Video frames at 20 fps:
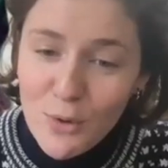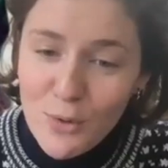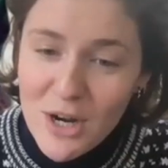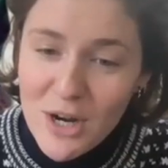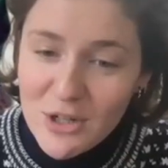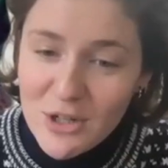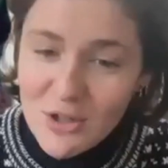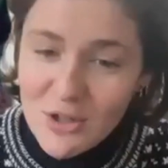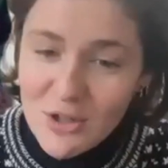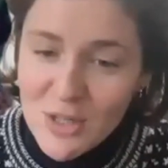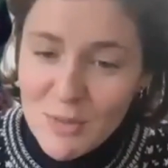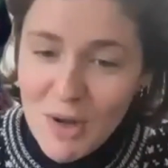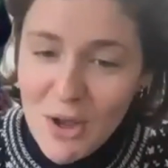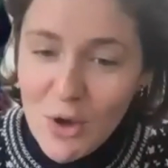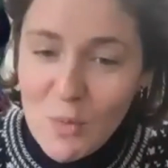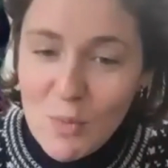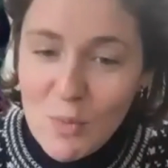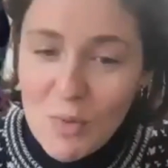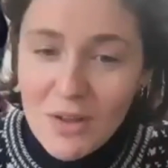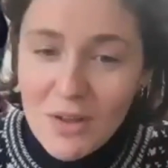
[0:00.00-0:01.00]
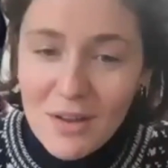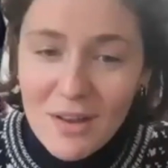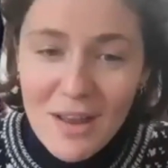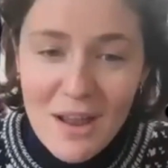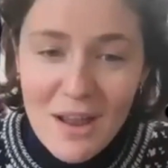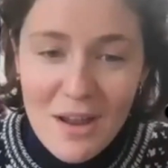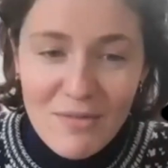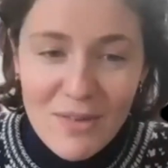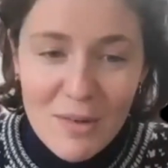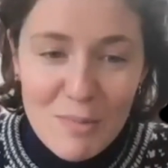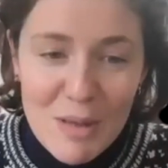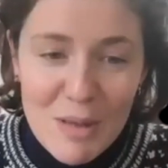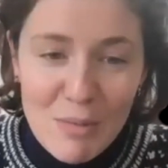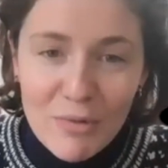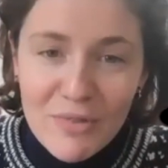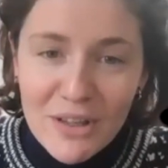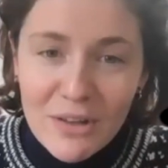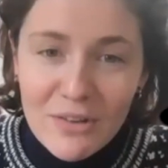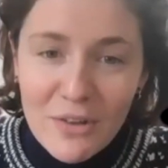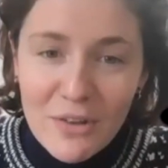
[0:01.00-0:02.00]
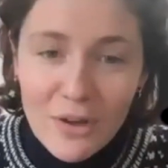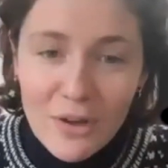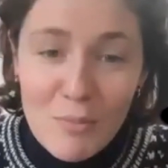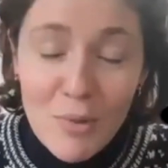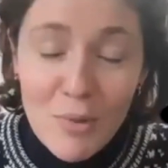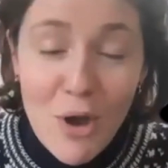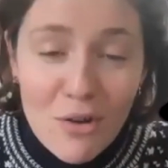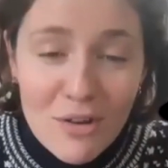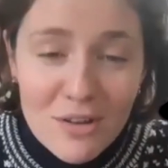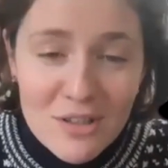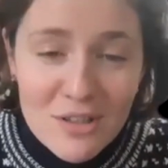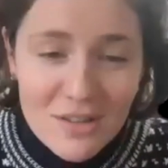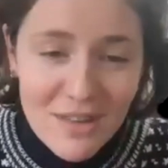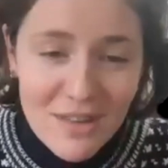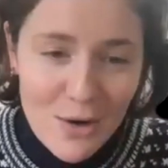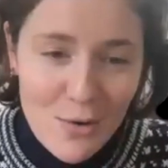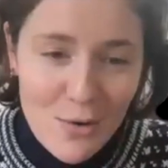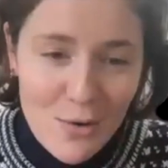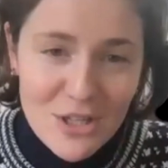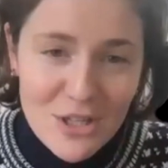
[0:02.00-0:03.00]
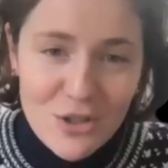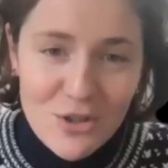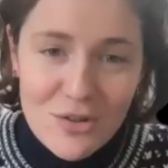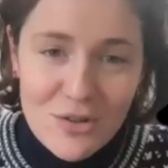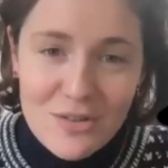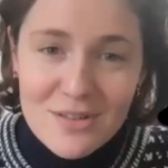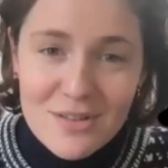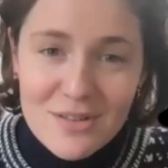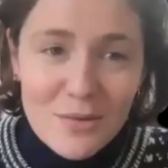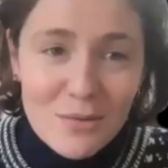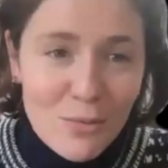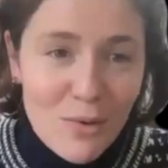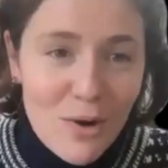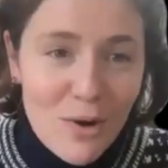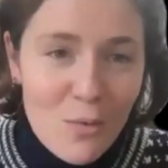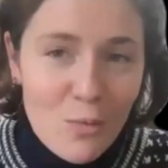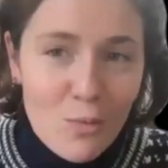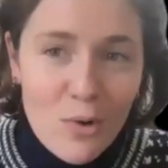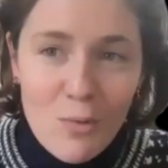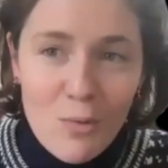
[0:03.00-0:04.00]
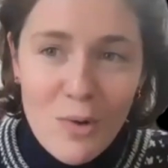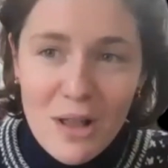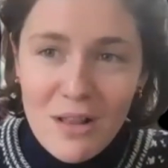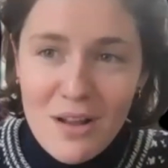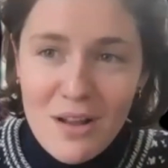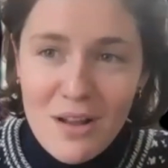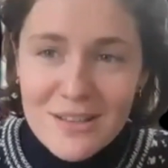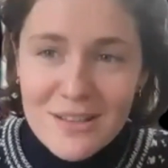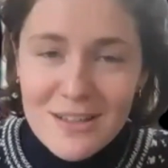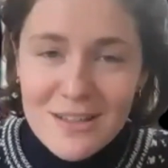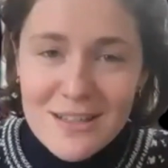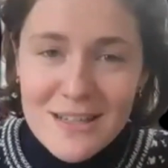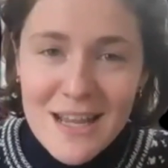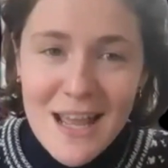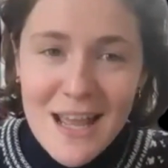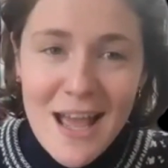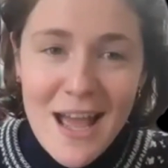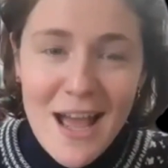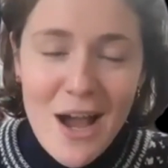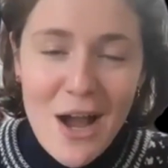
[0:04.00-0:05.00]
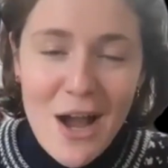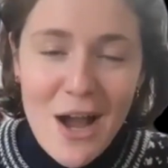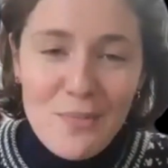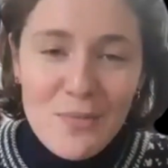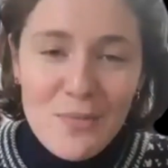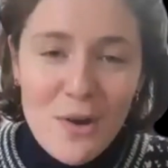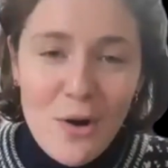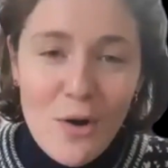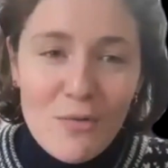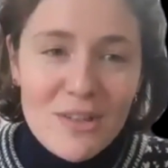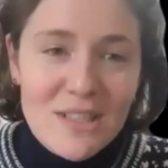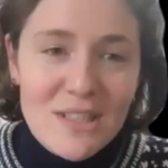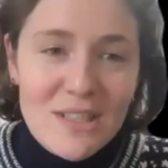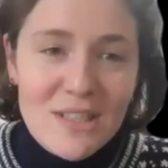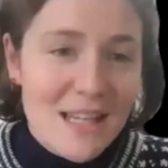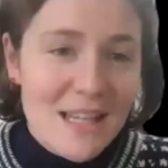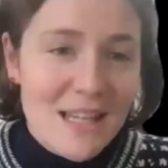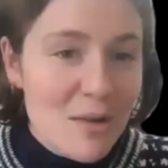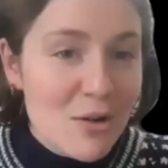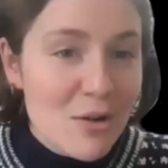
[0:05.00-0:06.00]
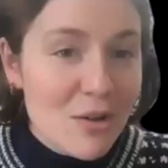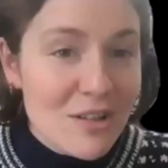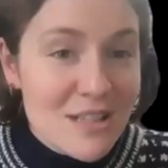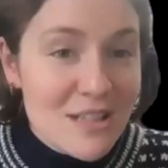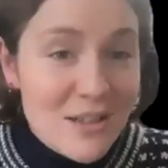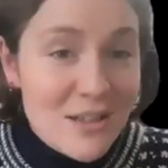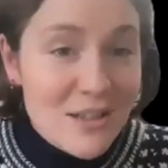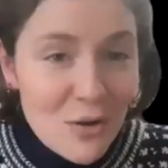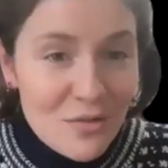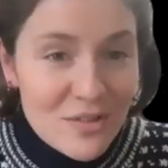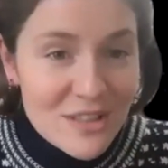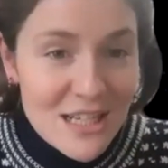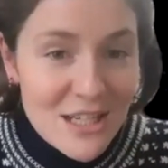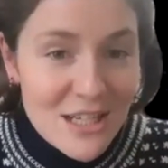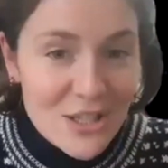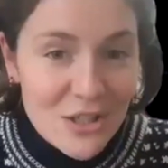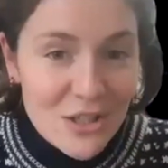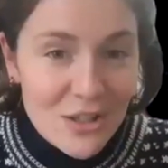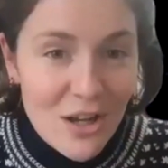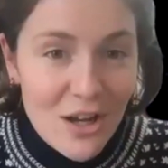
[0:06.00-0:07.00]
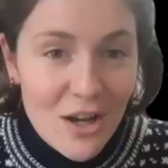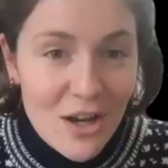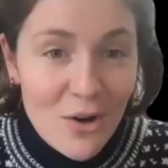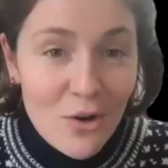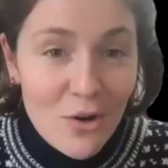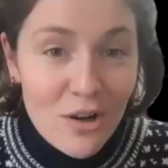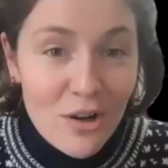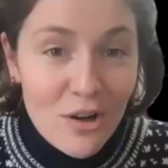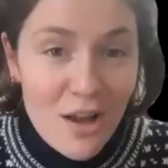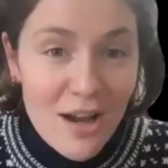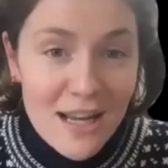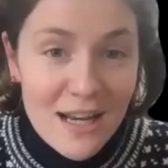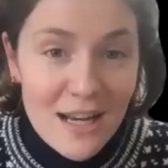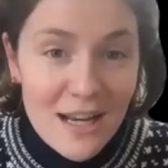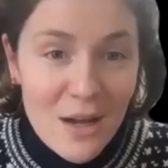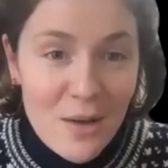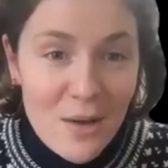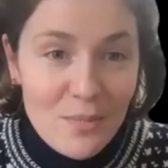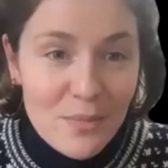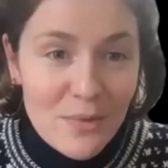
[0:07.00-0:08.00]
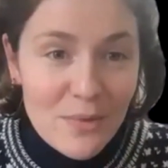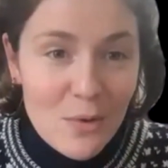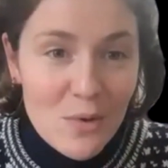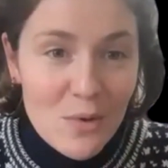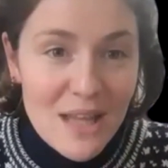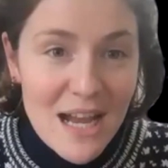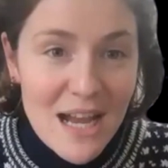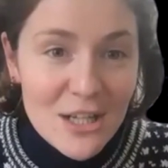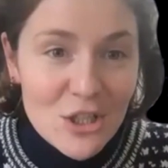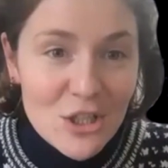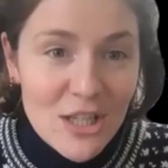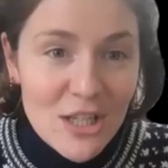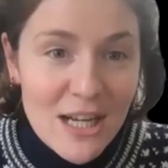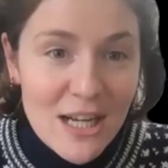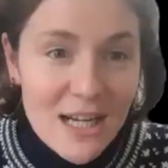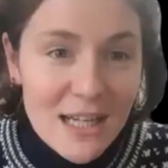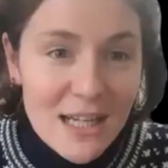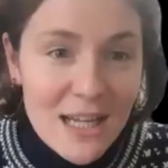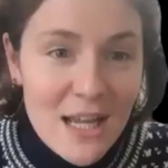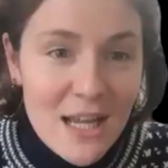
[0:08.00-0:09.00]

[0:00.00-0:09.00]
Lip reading: questions, but I hope that people feel that components of their questions were well answered. Obviously, continue the conversation online with the hashtag